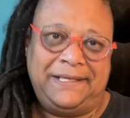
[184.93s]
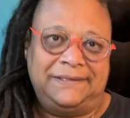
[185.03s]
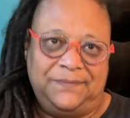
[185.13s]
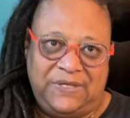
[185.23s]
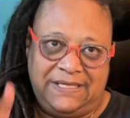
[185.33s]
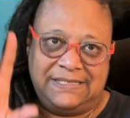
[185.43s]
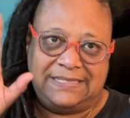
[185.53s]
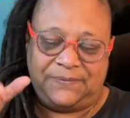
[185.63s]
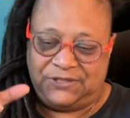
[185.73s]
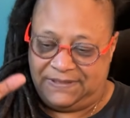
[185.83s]
the big
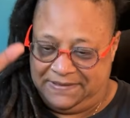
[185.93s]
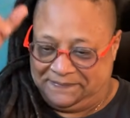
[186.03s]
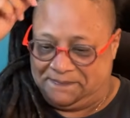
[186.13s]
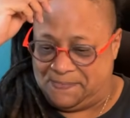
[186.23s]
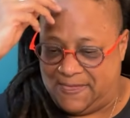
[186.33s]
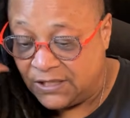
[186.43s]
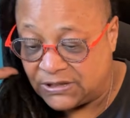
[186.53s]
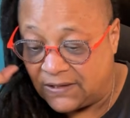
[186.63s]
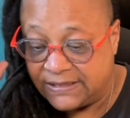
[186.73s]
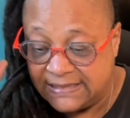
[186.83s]
exception,
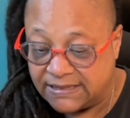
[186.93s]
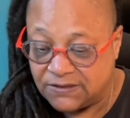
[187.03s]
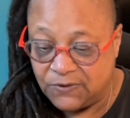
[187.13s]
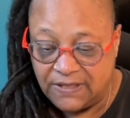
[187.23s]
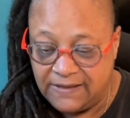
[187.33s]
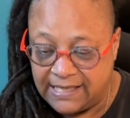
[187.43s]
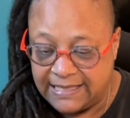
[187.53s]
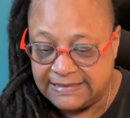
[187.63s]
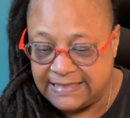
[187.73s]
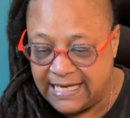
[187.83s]
shall exist within the
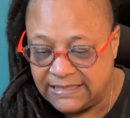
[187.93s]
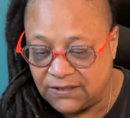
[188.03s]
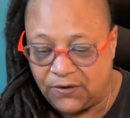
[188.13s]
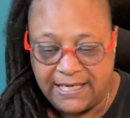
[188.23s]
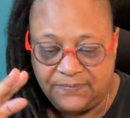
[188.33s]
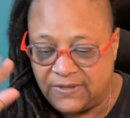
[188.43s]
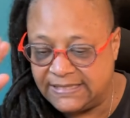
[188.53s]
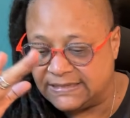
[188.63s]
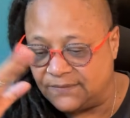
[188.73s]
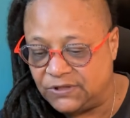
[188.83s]
United States or any
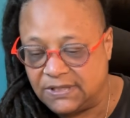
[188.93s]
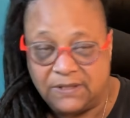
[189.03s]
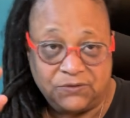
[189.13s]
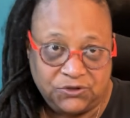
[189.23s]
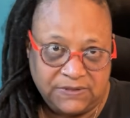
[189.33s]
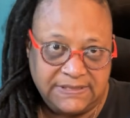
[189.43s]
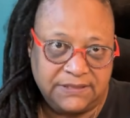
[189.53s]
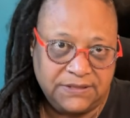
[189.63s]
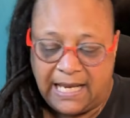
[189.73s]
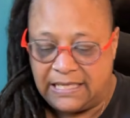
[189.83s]
place subject to their
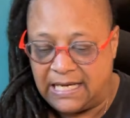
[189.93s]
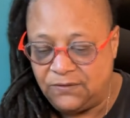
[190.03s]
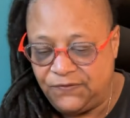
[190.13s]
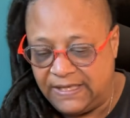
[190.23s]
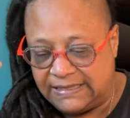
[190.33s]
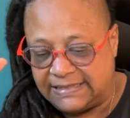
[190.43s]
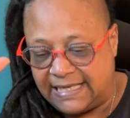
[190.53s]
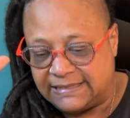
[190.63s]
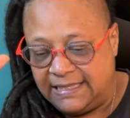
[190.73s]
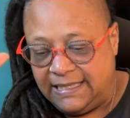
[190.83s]
jurisdiction. And the other thing it
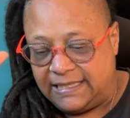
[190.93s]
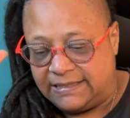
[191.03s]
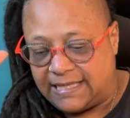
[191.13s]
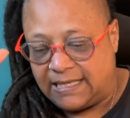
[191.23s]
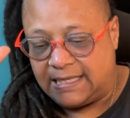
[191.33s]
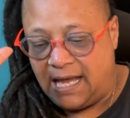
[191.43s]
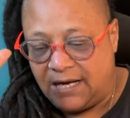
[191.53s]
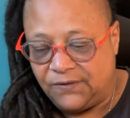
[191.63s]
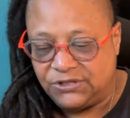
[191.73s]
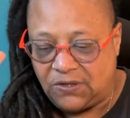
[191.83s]
says is that
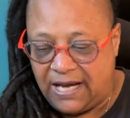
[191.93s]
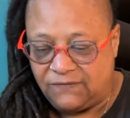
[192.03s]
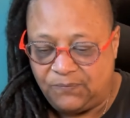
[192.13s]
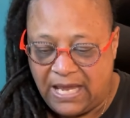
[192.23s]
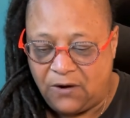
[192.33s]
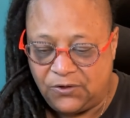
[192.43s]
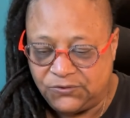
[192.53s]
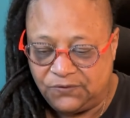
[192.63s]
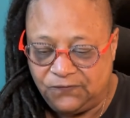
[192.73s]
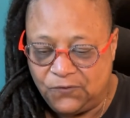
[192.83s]
Congress shall have the power
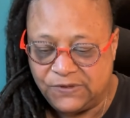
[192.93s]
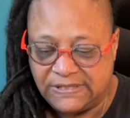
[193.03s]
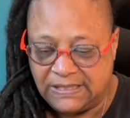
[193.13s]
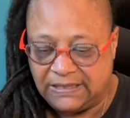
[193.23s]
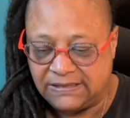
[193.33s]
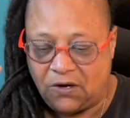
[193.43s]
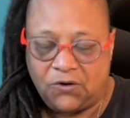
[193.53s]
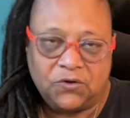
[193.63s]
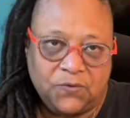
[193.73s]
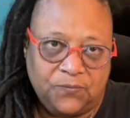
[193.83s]
to enforce this
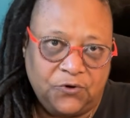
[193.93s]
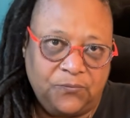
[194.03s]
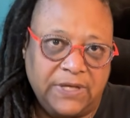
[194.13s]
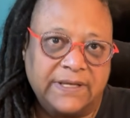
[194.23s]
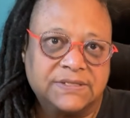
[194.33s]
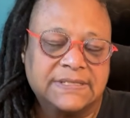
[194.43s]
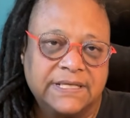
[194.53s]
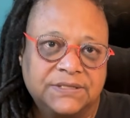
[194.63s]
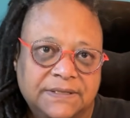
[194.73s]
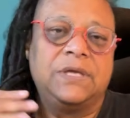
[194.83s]
article with appropriate
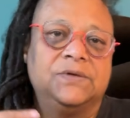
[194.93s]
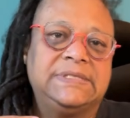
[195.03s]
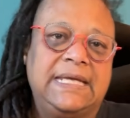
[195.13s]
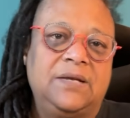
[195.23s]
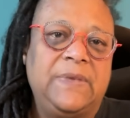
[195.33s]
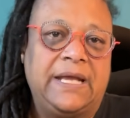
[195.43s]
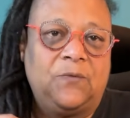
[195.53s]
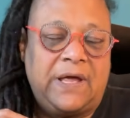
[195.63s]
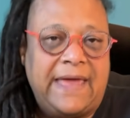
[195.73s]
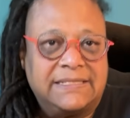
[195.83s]
legislation. You'll see in a minute
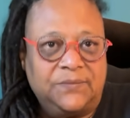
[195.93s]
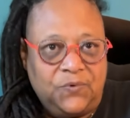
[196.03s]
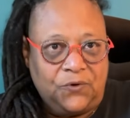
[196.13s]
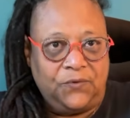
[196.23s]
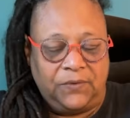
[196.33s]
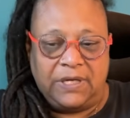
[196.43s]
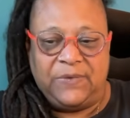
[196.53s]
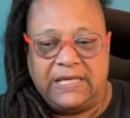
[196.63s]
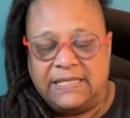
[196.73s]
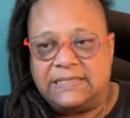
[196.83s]
why that's important,
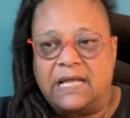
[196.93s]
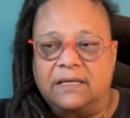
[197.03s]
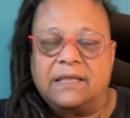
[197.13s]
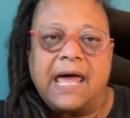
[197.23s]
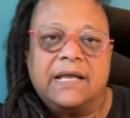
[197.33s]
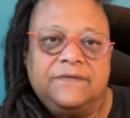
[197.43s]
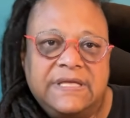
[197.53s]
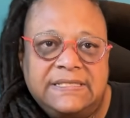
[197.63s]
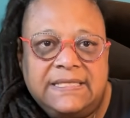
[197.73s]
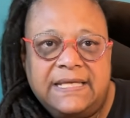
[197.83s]
because a lot of
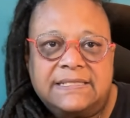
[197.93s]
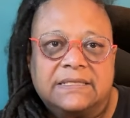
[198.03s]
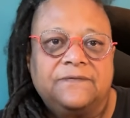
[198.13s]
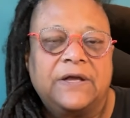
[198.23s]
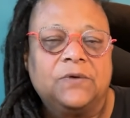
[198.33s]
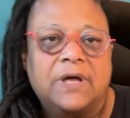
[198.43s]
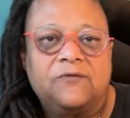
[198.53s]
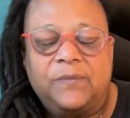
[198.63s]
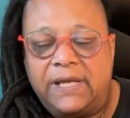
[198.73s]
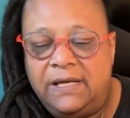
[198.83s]
these things that the federal
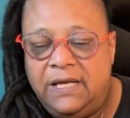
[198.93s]
government